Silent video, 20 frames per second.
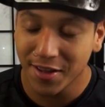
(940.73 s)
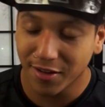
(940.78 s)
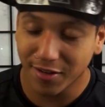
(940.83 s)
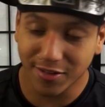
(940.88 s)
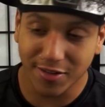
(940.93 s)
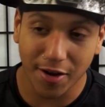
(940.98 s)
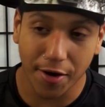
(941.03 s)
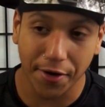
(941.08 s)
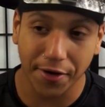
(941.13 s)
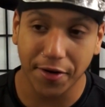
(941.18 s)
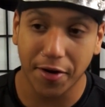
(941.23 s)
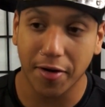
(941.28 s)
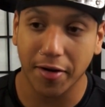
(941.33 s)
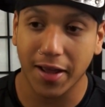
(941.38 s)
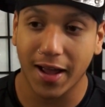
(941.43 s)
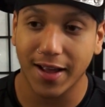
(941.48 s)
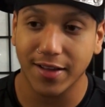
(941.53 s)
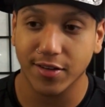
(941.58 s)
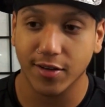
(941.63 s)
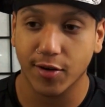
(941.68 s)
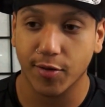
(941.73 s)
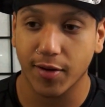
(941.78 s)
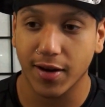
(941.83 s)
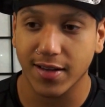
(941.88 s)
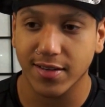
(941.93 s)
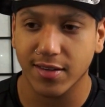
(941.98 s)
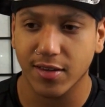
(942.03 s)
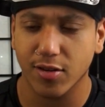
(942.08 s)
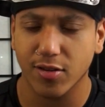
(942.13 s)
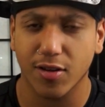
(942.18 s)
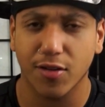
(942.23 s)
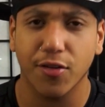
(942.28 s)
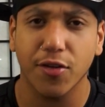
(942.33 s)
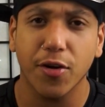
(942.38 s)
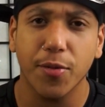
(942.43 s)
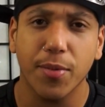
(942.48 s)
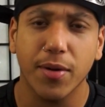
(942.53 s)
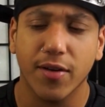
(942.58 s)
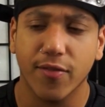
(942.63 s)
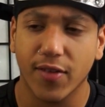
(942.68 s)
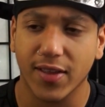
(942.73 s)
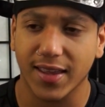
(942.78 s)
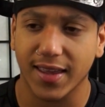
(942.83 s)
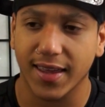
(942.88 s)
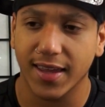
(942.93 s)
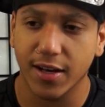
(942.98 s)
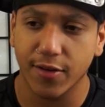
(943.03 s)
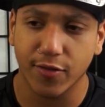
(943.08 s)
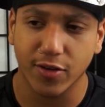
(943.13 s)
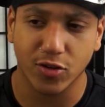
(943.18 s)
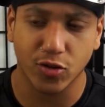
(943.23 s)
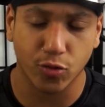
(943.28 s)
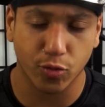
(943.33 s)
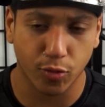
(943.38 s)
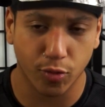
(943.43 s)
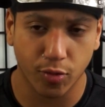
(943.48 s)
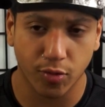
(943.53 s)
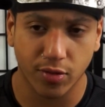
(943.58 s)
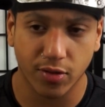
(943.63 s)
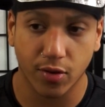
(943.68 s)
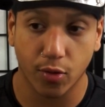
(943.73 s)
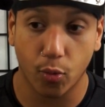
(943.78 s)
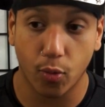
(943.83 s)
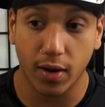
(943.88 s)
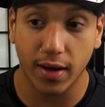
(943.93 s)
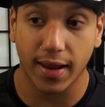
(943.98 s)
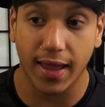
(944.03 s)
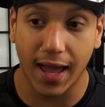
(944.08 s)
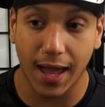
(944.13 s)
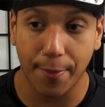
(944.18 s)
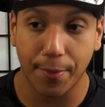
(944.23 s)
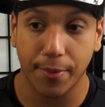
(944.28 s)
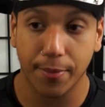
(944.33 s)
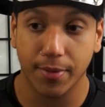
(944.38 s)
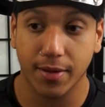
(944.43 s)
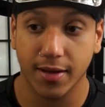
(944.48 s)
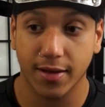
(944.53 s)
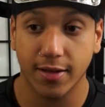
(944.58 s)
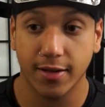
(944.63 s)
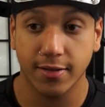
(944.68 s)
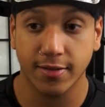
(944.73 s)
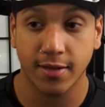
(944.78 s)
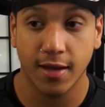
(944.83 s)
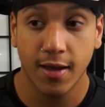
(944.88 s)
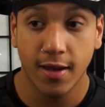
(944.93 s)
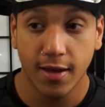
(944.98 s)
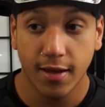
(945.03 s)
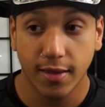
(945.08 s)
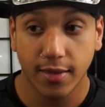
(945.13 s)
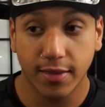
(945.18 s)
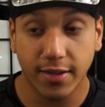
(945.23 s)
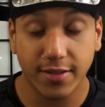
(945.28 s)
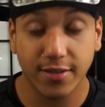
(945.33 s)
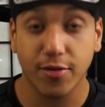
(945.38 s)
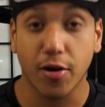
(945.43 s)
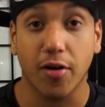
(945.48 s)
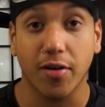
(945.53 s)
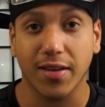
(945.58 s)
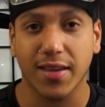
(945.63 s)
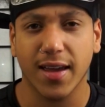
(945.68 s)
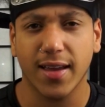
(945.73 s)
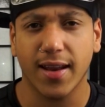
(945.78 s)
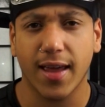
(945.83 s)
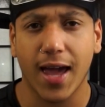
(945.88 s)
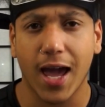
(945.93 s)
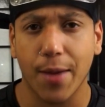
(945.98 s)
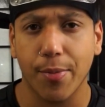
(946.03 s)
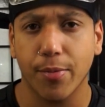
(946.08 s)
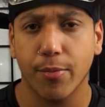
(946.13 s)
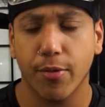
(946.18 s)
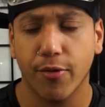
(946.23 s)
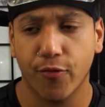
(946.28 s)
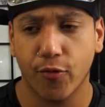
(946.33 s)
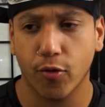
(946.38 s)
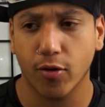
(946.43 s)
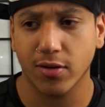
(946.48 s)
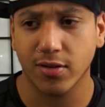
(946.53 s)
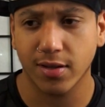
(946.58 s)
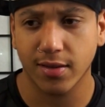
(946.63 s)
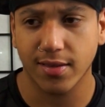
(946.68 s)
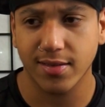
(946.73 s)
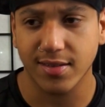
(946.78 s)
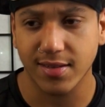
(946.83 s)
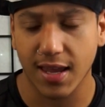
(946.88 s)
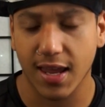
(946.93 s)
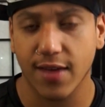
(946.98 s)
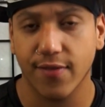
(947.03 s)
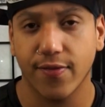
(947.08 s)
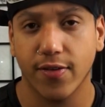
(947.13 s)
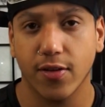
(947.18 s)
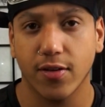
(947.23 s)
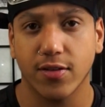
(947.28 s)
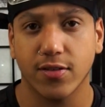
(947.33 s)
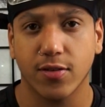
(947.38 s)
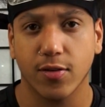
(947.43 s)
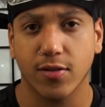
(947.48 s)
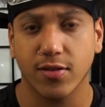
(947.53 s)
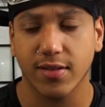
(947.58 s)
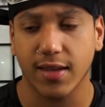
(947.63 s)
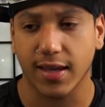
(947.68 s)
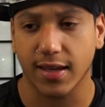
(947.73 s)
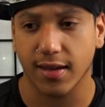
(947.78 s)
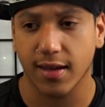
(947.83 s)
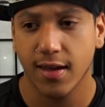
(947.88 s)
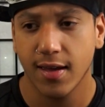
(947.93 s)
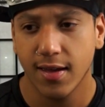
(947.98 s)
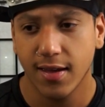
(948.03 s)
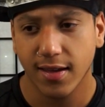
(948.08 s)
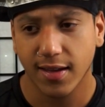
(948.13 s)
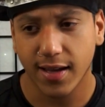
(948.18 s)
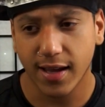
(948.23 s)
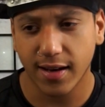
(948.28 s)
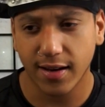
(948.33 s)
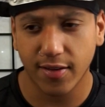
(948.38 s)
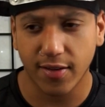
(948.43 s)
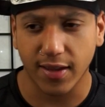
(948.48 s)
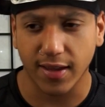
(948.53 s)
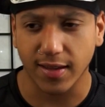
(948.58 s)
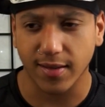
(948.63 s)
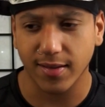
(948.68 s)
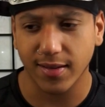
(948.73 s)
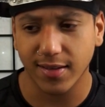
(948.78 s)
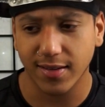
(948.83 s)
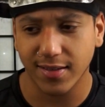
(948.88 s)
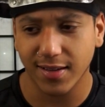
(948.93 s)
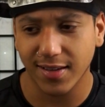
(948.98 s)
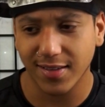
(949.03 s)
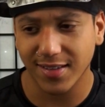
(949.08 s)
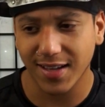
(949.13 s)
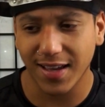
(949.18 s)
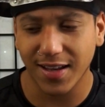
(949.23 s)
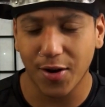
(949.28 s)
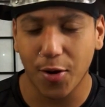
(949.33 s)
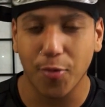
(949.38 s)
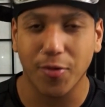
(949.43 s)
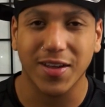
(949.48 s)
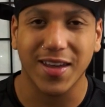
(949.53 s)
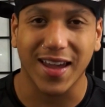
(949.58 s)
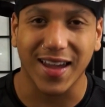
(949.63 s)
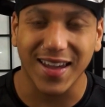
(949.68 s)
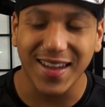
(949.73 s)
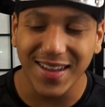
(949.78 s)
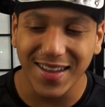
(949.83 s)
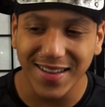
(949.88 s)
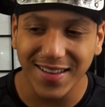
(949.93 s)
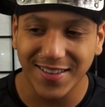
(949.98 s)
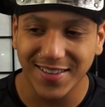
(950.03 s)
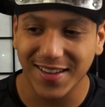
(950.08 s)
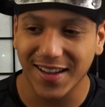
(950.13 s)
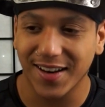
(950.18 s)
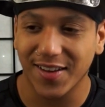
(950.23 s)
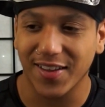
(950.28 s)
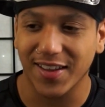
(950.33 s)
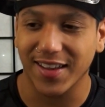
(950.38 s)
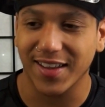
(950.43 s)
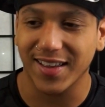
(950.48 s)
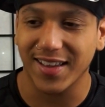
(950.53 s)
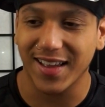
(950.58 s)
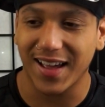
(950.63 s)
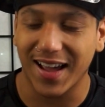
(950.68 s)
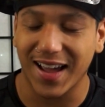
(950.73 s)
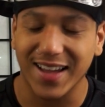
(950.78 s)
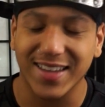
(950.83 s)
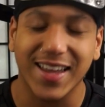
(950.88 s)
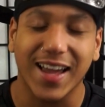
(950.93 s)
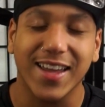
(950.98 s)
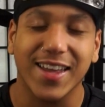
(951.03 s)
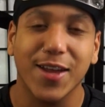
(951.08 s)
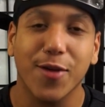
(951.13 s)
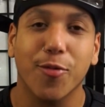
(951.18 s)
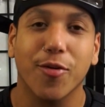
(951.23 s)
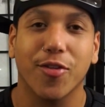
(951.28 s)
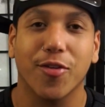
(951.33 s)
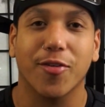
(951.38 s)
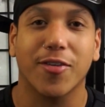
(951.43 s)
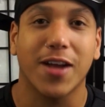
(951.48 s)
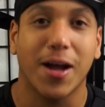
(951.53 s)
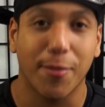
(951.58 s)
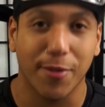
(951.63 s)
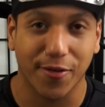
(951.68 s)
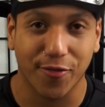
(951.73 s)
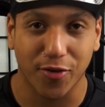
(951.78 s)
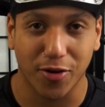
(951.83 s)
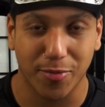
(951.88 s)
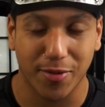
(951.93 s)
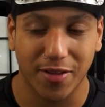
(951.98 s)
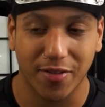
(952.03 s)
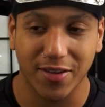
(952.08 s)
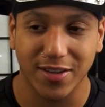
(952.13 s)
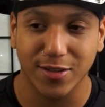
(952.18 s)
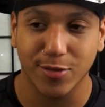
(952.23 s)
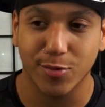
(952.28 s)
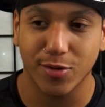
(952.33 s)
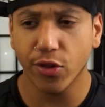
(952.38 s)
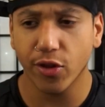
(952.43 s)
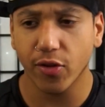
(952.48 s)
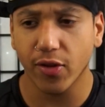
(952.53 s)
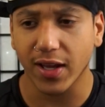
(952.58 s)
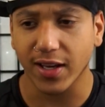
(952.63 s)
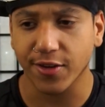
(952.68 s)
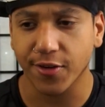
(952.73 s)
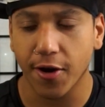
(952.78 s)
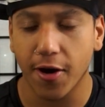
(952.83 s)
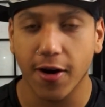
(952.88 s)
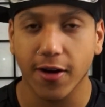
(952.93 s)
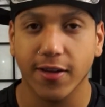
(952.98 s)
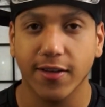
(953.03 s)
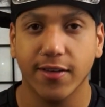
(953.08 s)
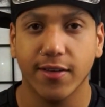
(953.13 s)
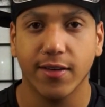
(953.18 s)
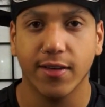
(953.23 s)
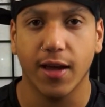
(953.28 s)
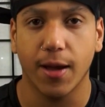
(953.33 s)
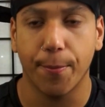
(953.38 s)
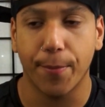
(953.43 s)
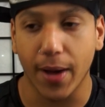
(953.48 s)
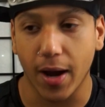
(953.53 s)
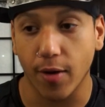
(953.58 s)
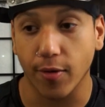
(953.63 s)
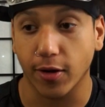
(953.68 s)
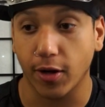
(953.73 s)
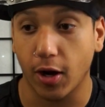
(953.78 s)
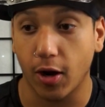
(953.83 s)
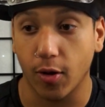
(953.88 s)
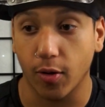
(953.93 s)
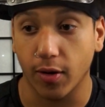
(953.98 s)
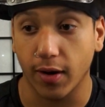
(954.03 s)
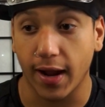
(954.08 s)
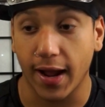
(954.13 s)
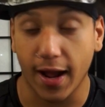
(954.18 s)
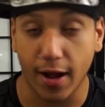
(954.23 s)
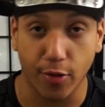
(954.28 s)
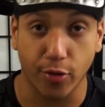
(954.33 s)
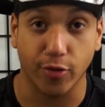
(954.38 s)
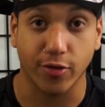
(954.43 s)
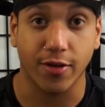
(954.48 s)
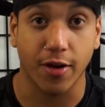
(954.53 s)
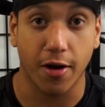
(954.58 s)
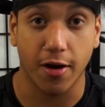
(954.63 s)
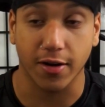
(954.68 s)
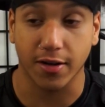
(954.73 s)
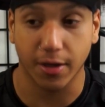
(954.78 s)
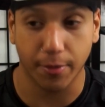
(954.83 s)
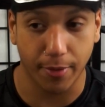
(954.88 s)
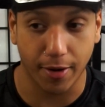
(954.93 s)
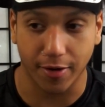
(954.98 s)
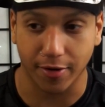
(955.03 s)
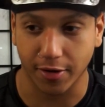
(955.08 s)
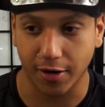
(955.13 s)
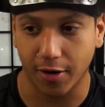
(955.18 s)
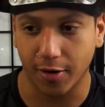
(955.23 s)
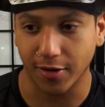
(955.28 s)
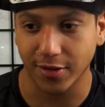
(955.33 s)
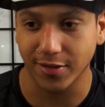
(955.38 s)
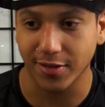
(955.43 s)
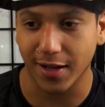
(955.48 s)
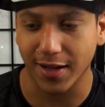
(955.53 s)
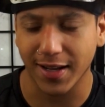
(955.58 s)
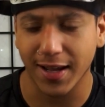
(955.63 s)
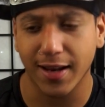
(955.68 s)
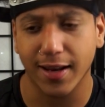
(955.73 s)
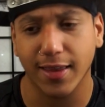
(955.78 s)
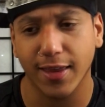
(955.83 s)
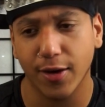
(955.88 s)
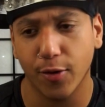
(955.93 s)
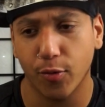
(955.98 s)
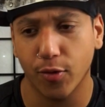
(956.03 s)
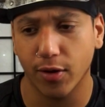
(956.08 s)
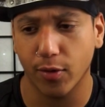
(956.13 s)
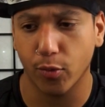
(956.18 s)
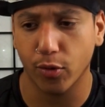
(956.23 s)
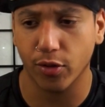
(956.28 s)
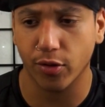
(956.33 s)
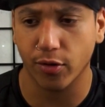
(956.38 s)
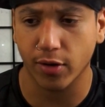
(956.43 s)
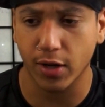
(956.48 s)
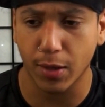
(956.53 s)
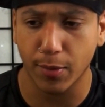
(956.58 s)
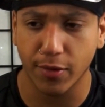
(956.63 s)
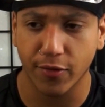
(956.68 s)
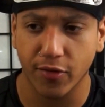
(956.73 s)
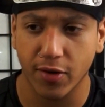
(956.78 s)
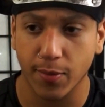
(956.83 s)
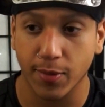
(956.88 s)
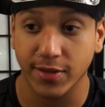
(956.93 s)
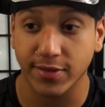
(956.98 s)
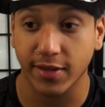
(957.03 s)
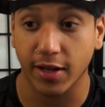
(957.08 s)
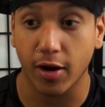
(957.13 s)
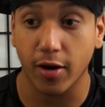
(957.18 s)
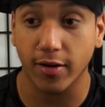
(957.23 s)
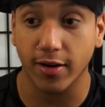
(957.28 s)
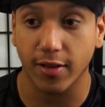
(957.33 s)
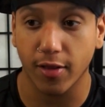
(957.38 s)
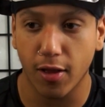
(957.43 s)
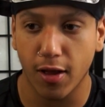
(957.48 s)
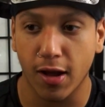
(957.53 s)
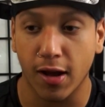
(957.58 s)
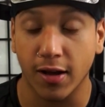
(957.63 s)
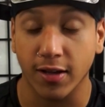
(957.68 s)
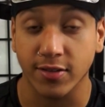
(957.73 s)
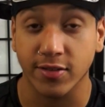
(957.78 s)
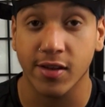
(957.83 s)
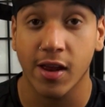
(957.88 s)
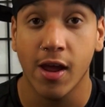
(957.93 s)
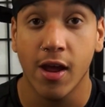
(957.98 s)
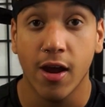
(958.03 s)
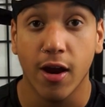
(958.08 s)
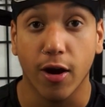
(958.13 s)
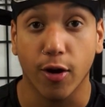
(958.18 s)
They're talking all kinds of crazy. There's a little bit of like a hint of a truth to what happened because this has already kind of happened before to the Sand Village, so it's like, kind of like, it's kind of okay. It's kind of like, I, I, get where they're coming from, at least, when they're like talking about Gaara, how they're talking about Gaara. So I kind of get where, where they're coming from, because they already lost